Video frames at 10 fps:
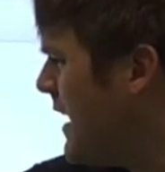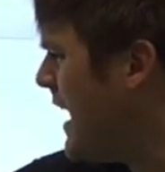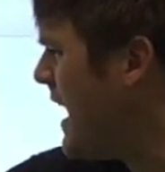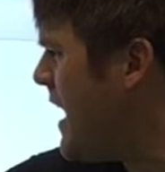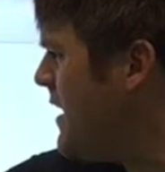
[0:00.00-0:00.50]
an
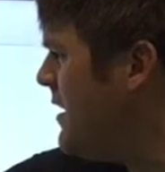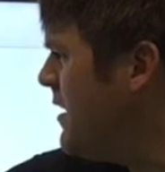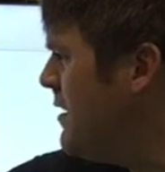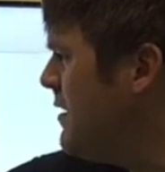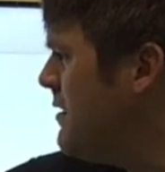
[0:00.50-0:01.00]

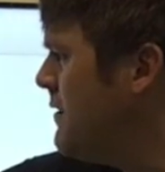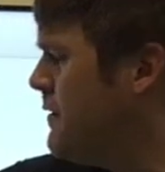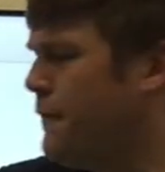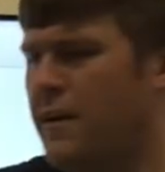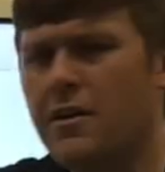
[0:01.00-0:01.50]
added
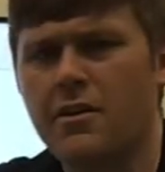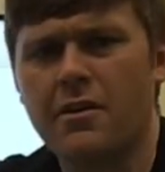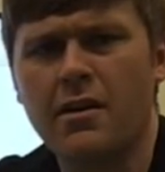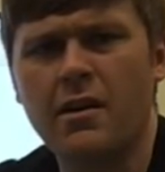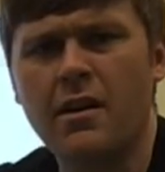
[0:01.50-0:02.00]

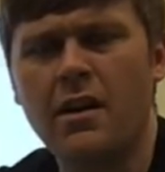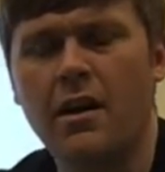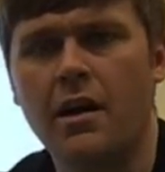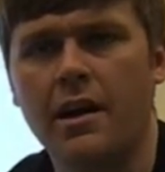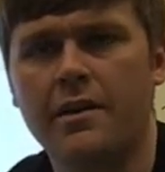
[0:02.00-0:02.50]
finger
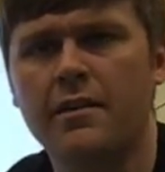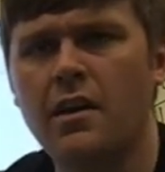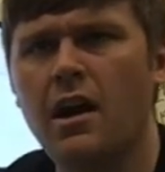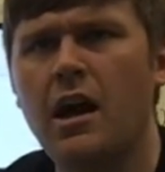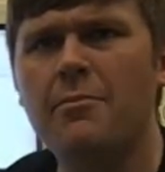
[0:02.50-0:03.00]
on it.
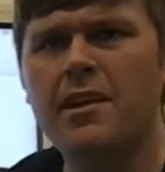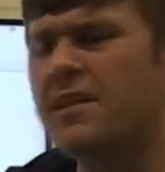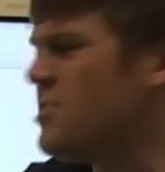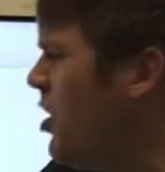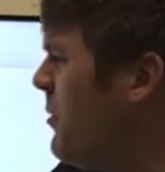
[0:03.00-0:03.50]
It
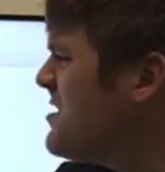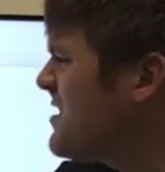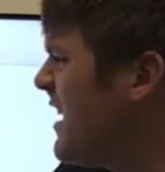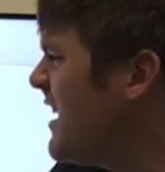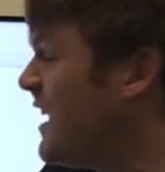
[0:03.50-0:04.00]
is
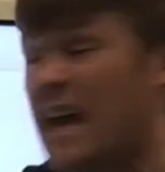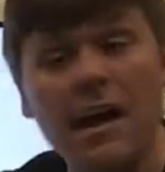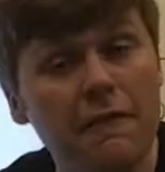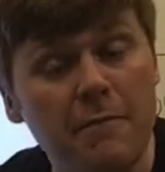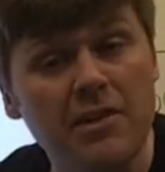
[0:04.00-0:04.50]
almost like an
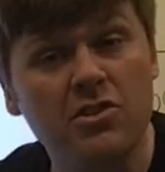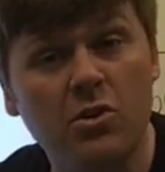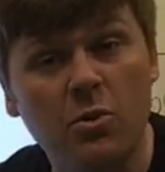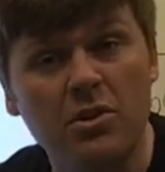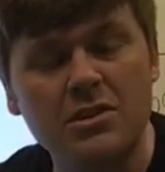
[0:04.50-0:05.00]
F major
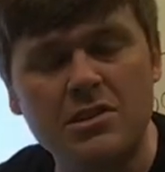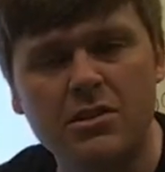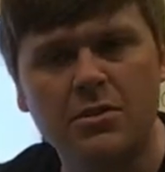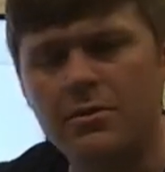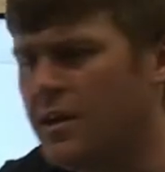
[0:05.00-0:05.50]
chord
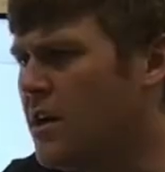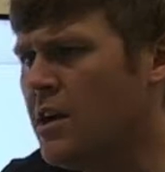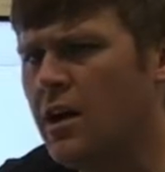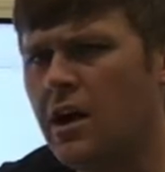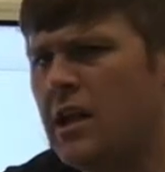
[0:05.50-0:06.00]
too.
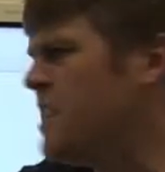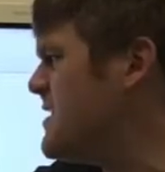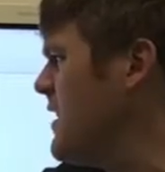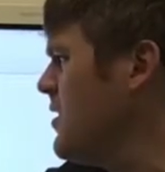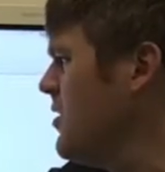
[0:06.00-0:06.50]
Let's
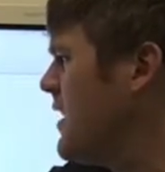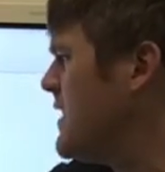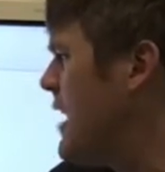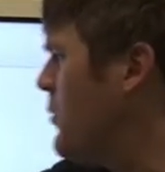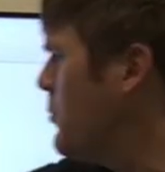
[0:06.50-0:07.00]
take a look
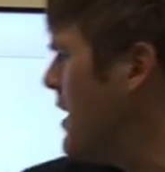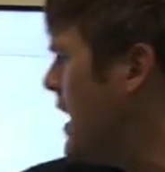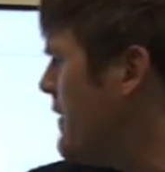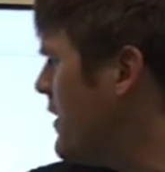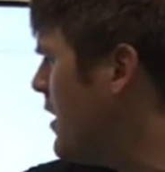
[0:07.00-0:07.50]
at that one. We
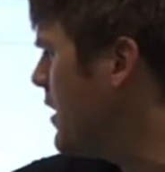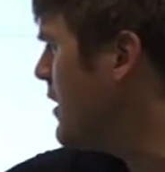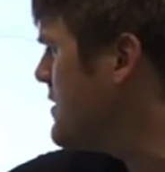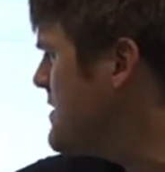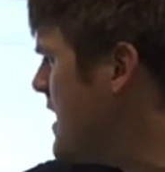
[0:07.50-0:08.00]
have
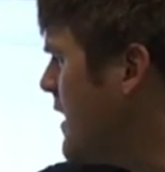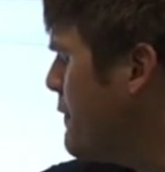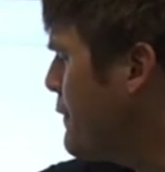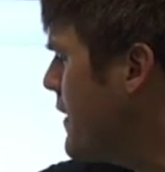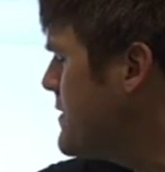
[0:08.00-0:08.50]
our
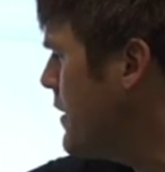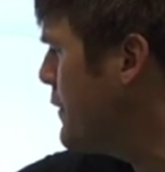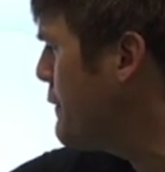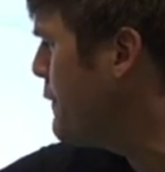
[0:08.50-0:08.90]
second fret on the